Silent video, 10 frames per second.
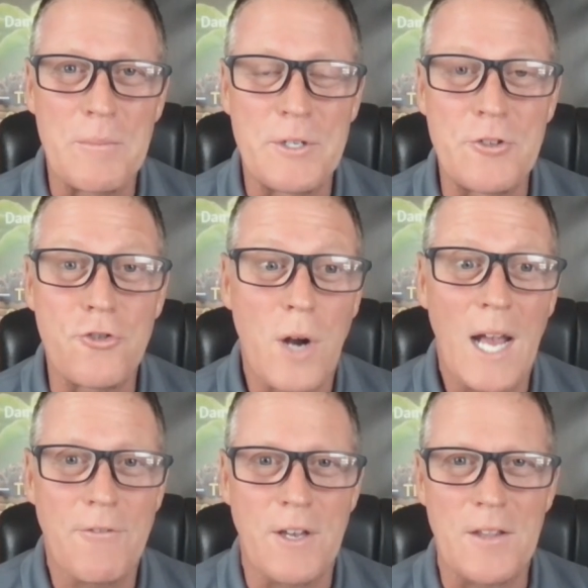been
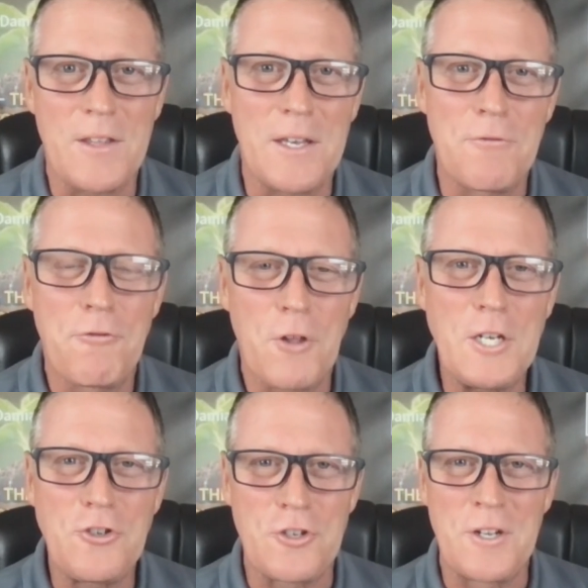driving the
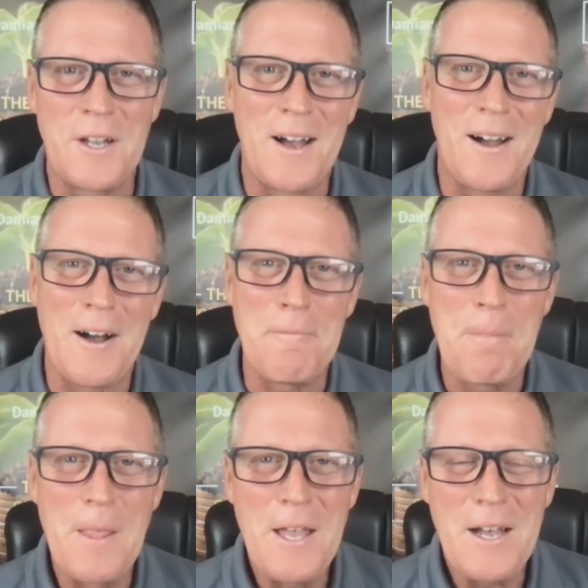inflation um,
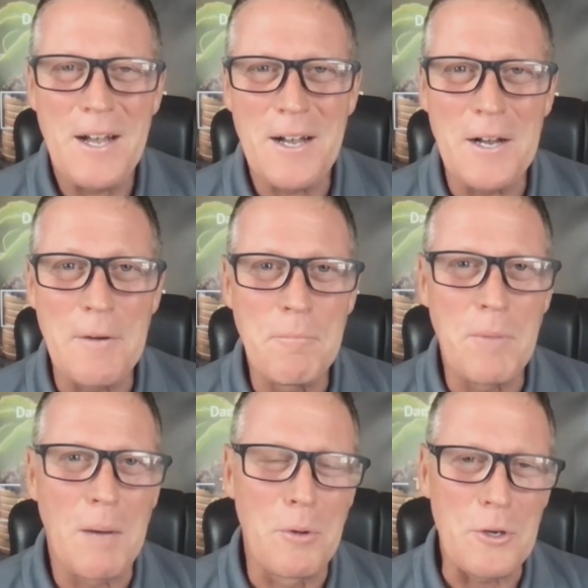uh,
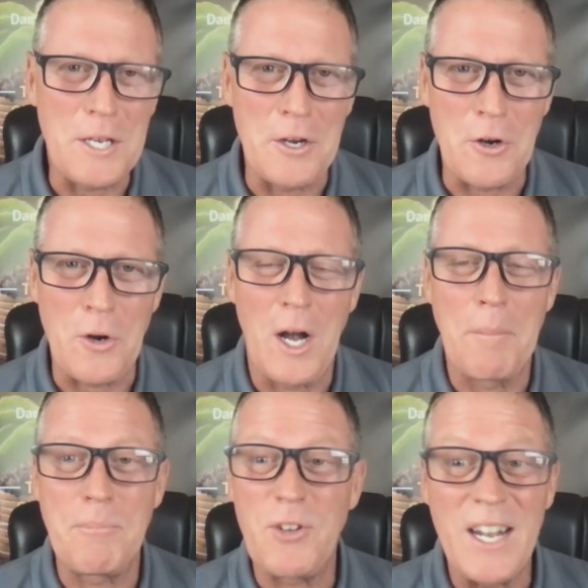bubble here
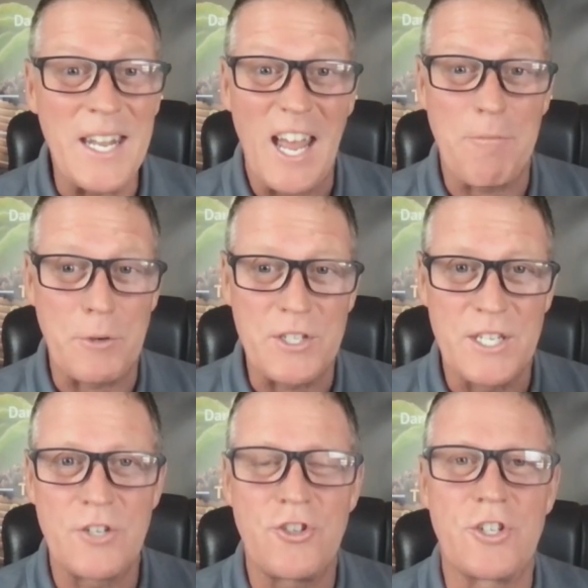up ten point five
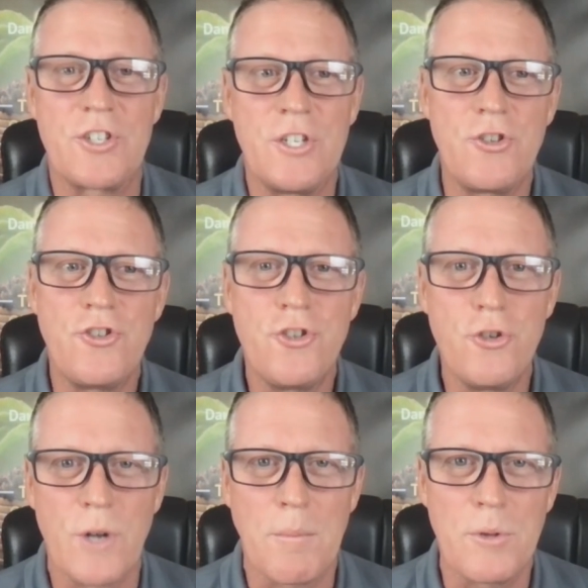percent just in
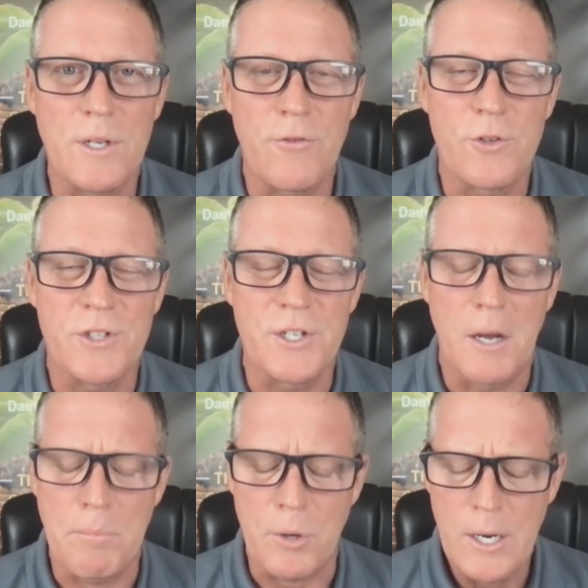June, I believe is the
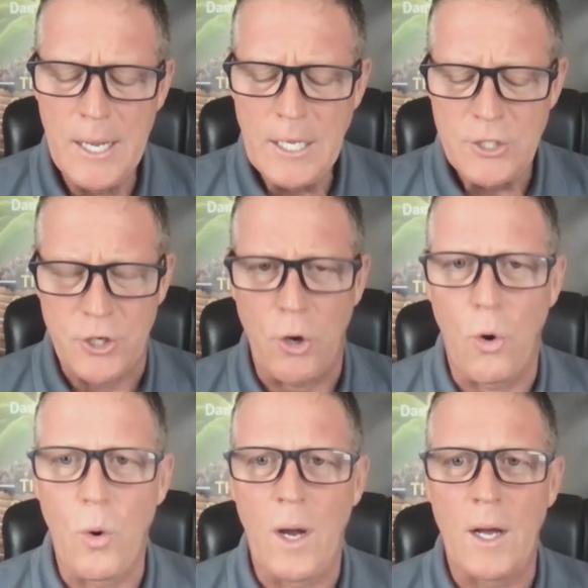number.
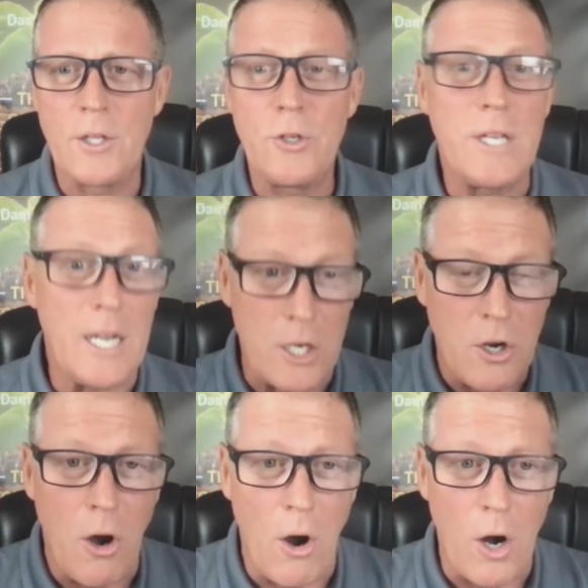So uh, you need a
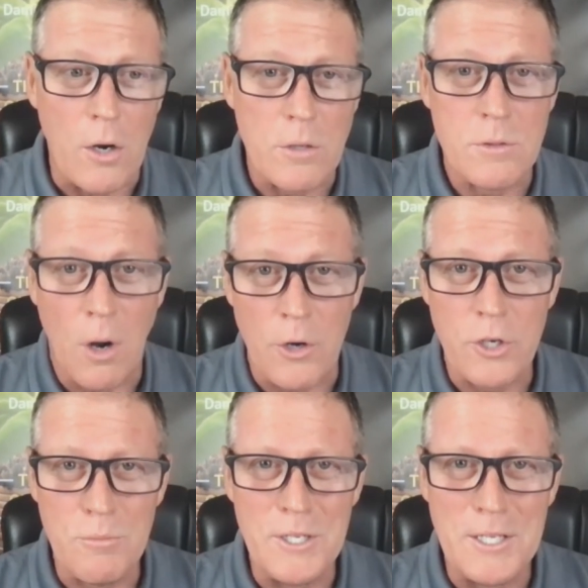car,
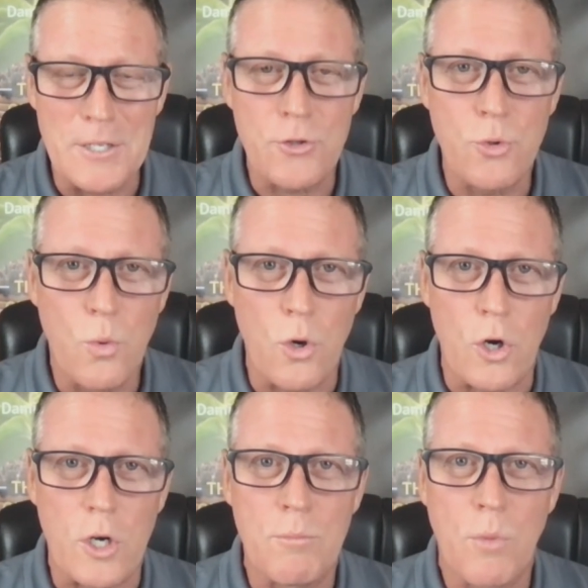arguably, to get to
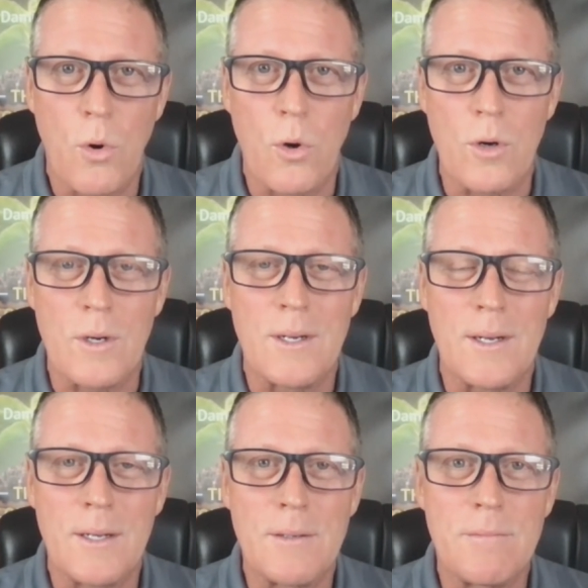work more
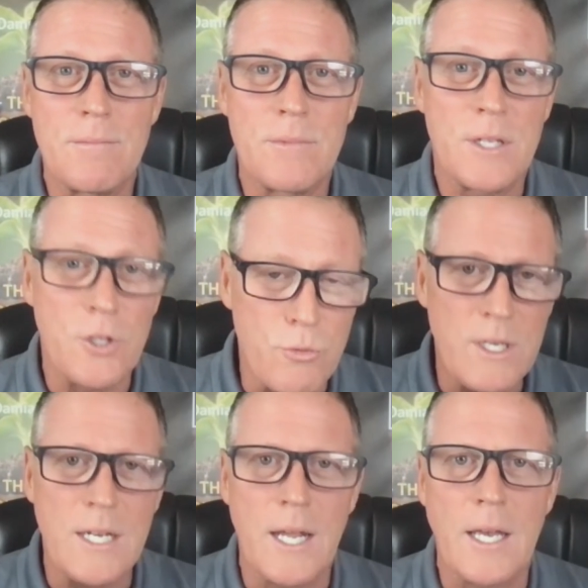uh, than you
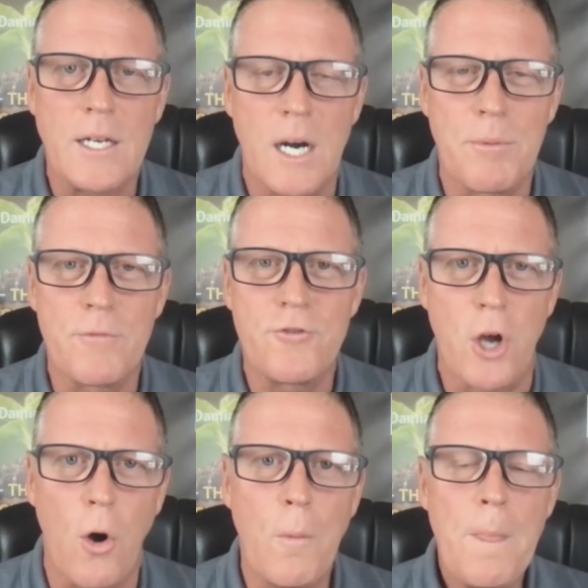need a cup of Joe.